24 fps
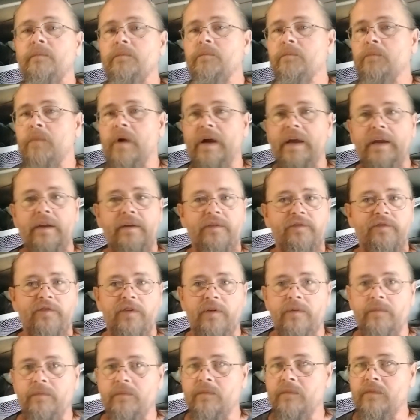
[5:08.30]
Mike
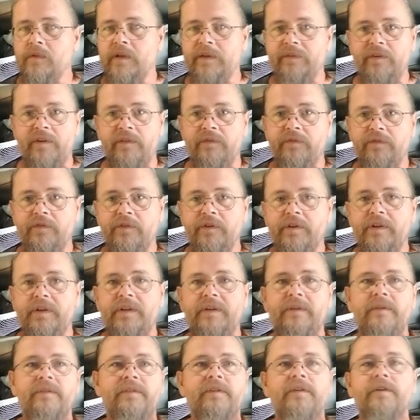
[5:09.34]
from Living Free.
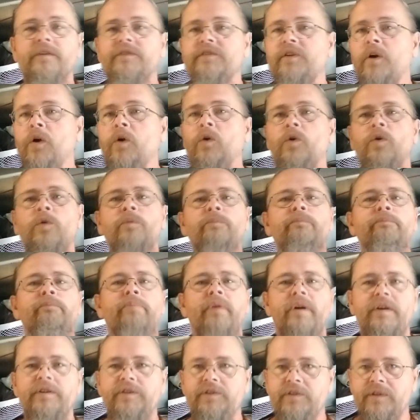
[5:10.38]
There's a whole
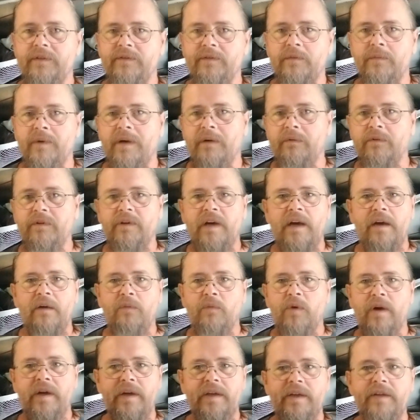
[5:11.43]
bunch of them. I
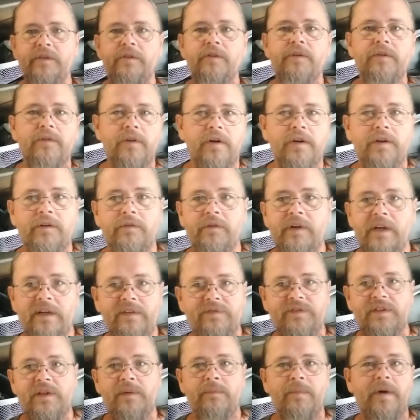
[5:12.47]
want to get their
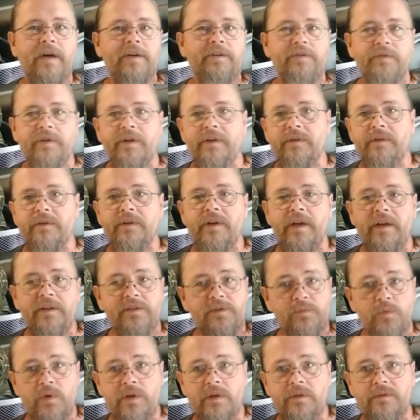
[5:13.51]
autographs on my trailer
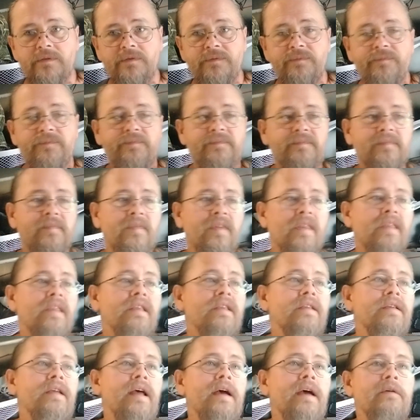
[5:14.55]
as well.
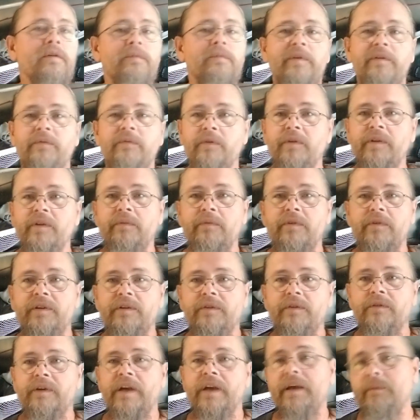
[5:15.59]
That would be really, really
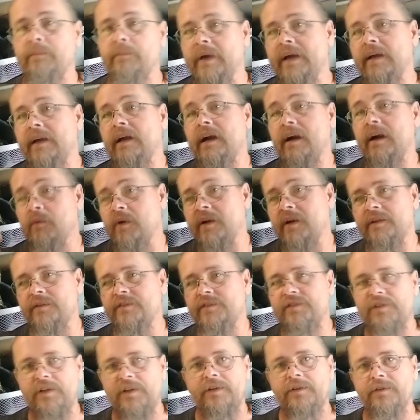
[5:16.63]
cool. And I want
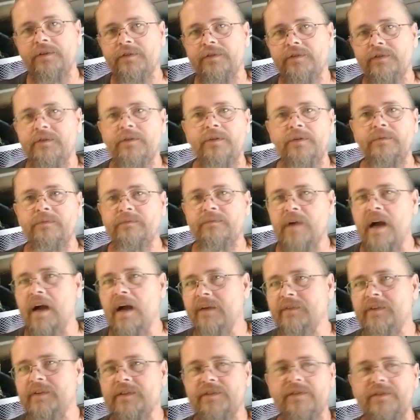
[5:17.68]
stickers too,
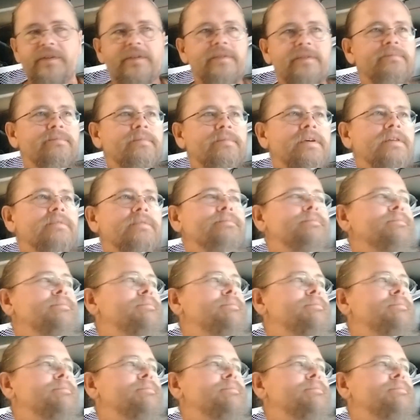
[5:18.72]
obviously, but